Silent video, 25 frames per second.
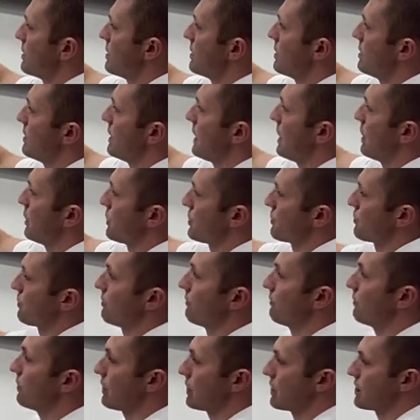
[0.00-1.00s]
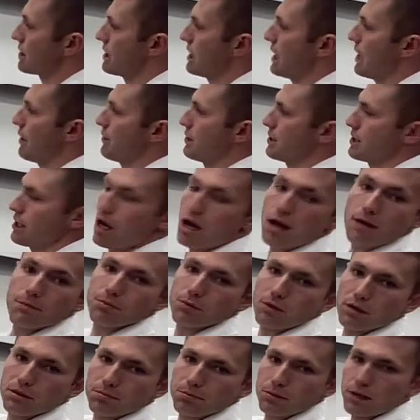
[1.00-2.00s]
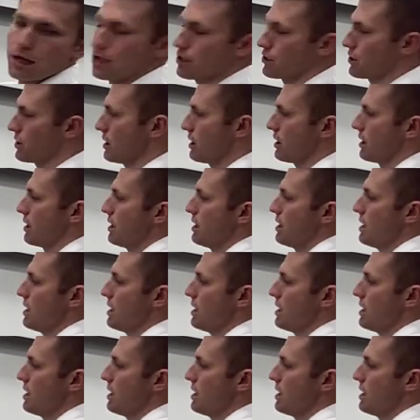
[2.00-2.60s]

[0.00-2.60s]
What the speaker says: now it's reversed. Now it's upward pressure.